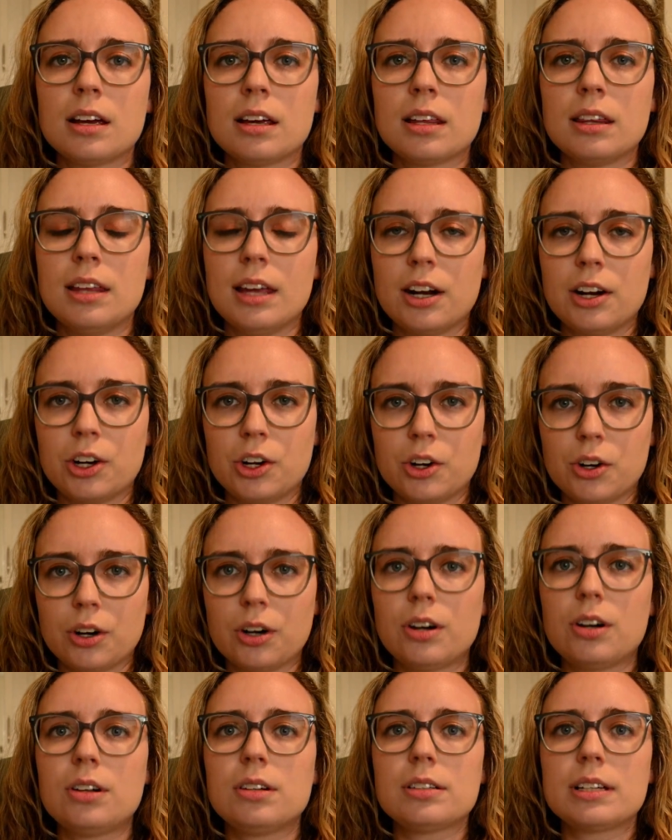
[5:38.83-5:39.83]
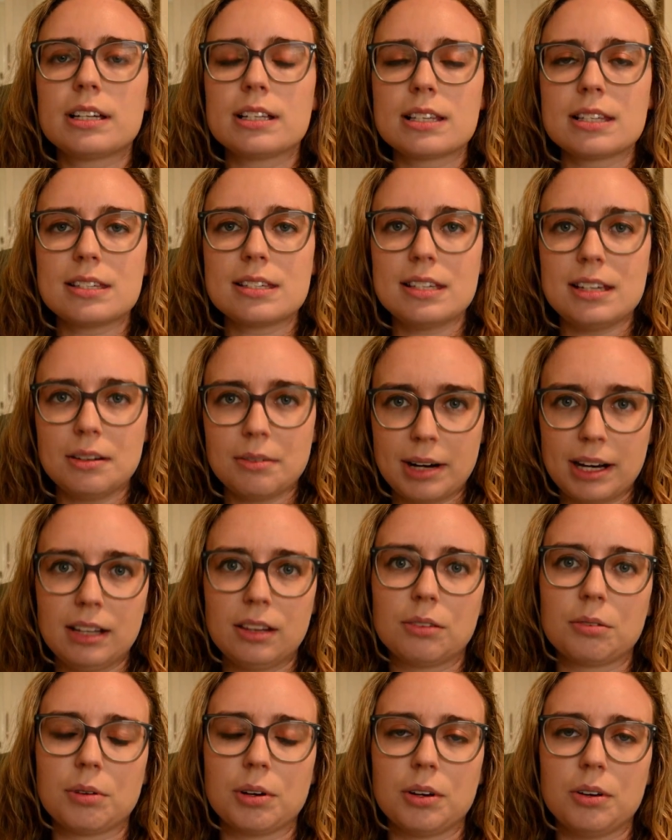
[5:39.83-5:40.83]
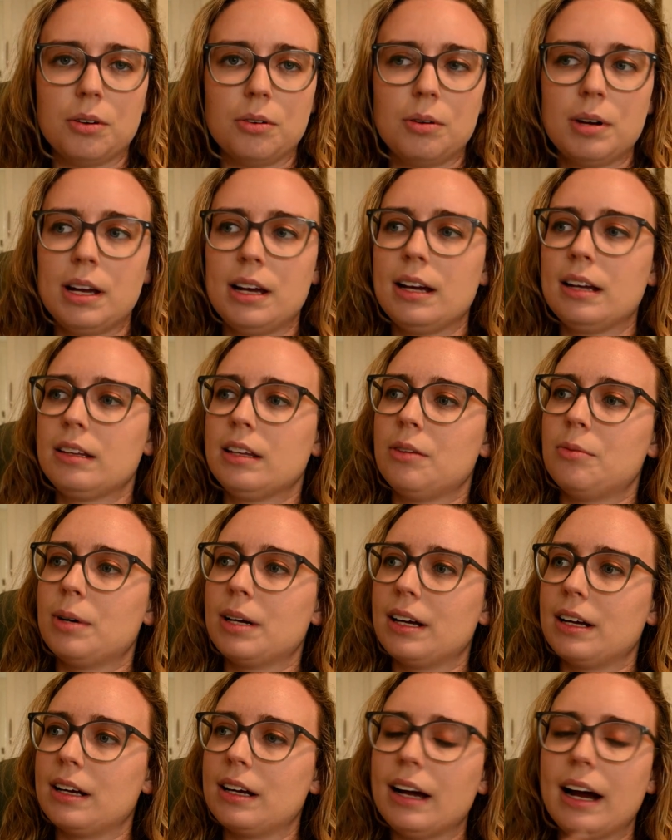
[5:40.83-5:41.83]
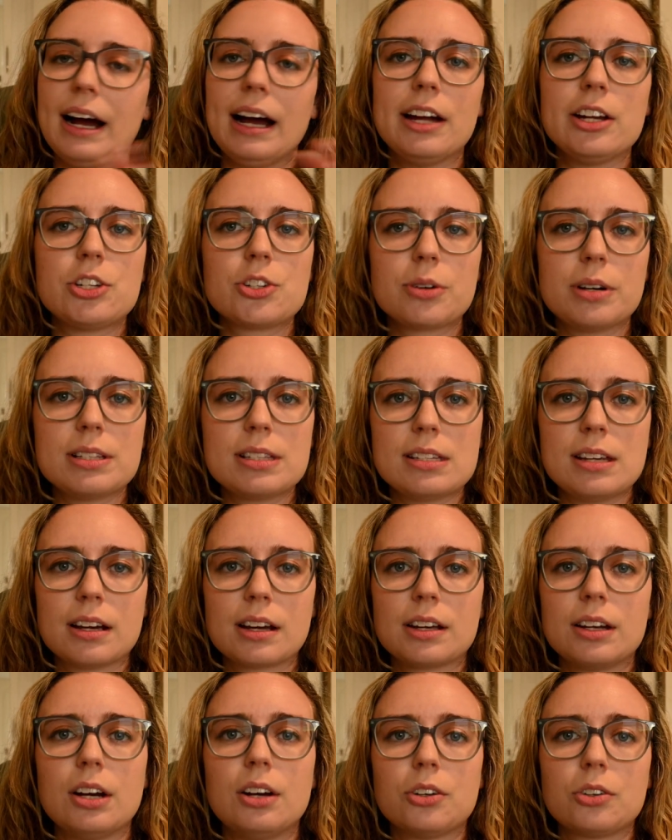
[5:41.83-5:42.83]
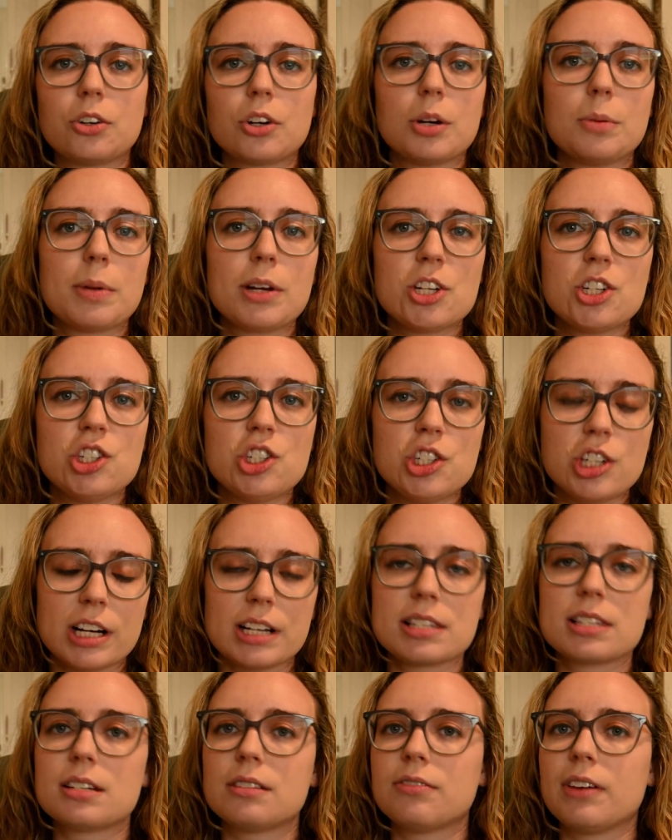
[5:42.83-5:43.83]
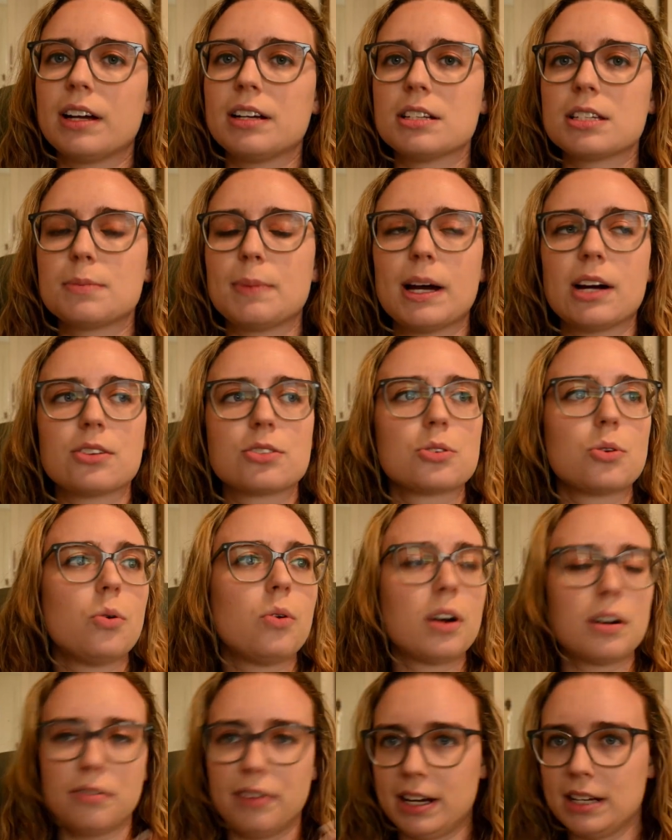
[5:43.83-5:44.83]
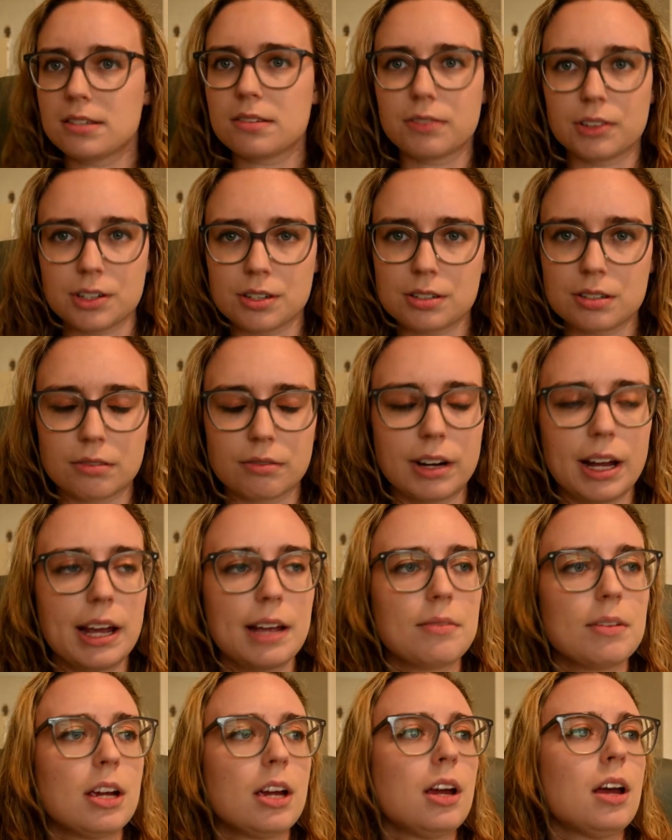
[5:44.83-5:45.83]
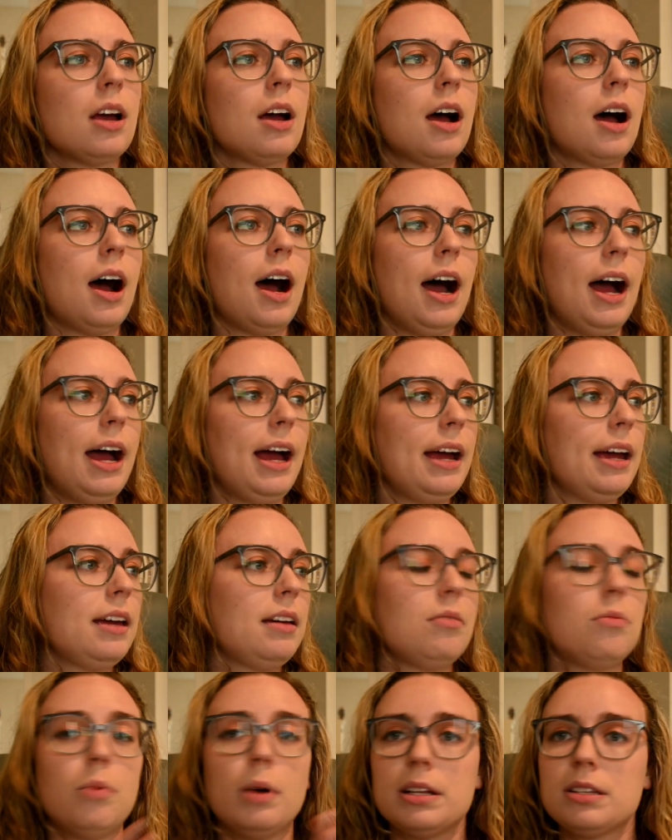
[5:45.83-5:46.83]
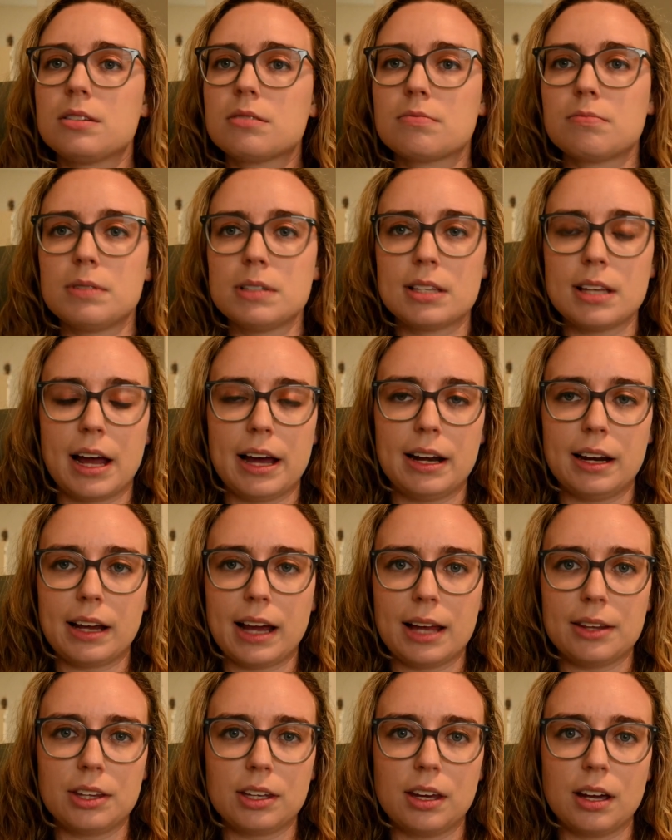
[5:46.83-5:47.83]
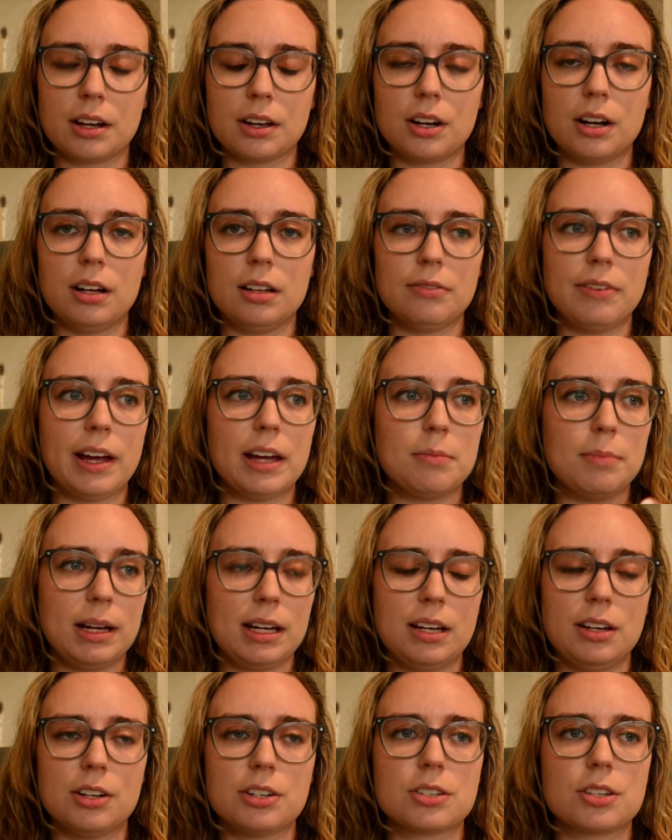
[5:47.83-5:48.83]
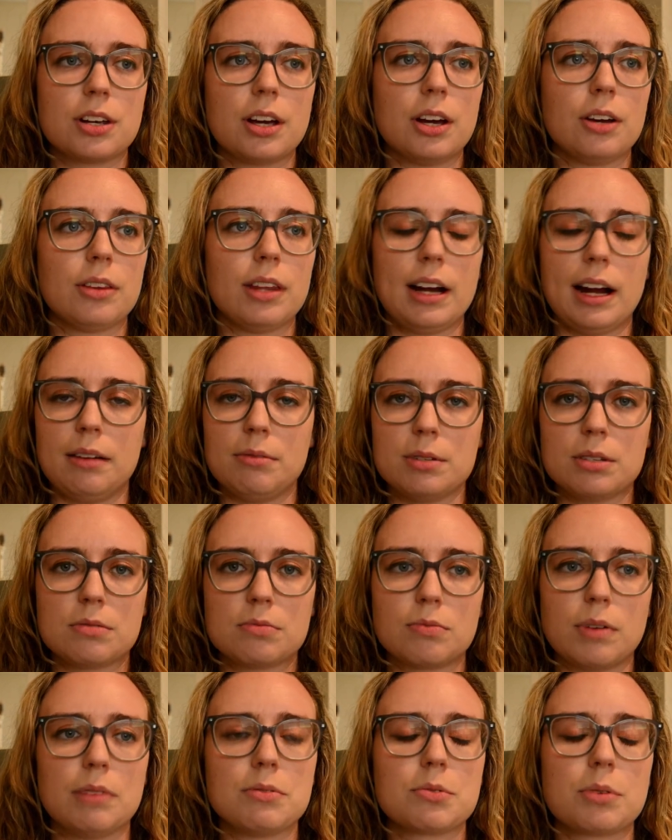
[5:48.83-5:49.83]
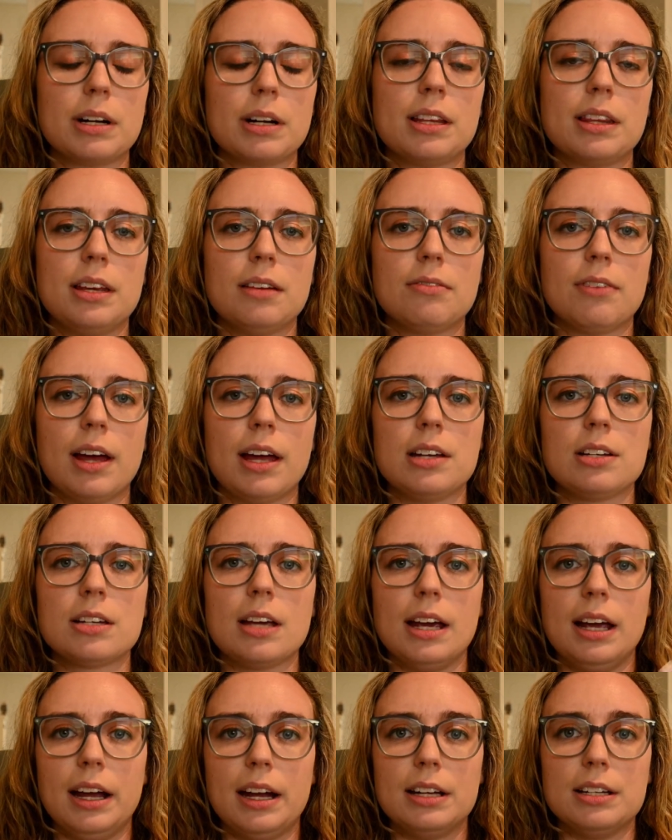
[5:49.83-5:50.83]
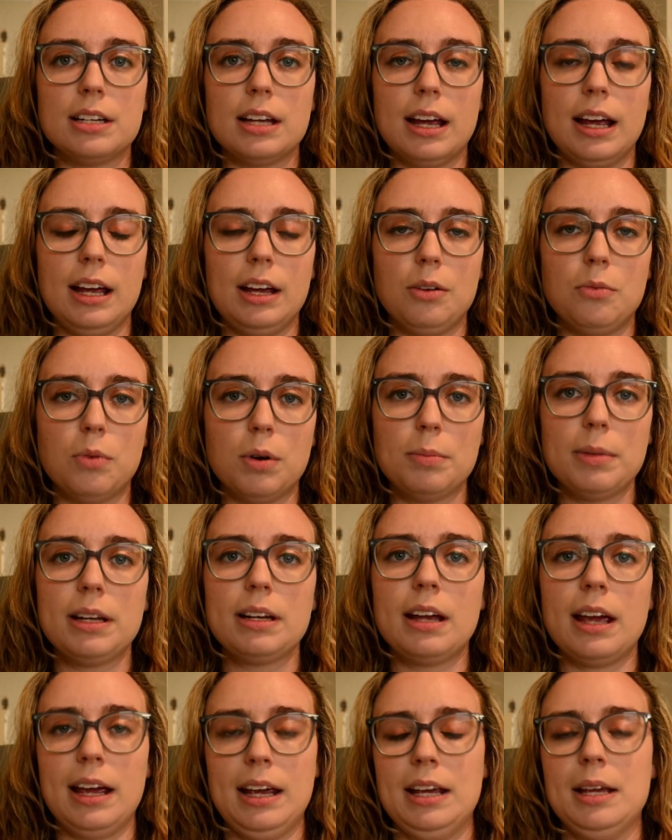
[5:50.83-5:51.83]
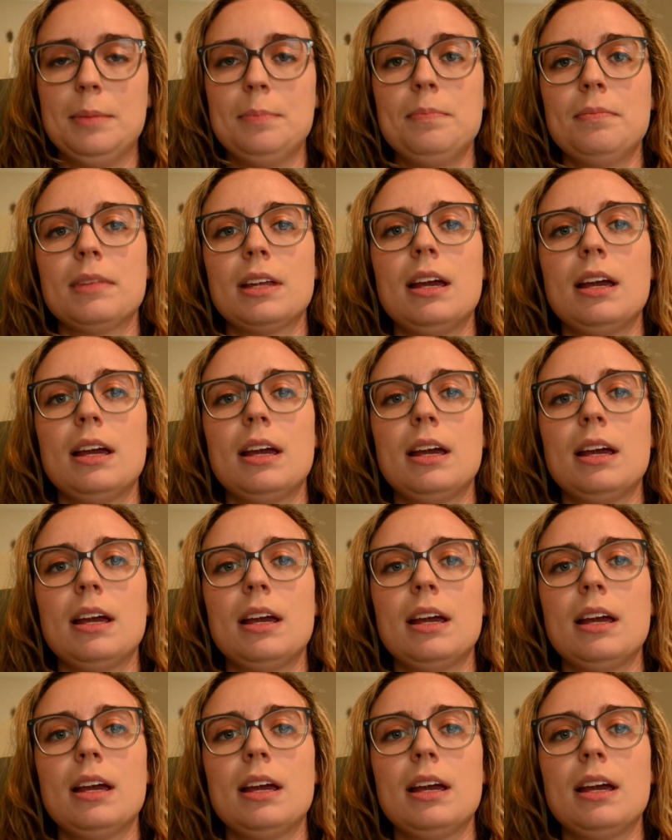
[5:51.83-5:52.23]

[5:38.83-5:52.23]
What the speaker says: that a girl can see right through than when a guy joins the young adult group just to find a spouse, or vice versa, right? I once was at a Catholic young adult event many years ago that I was running the event, and a woman came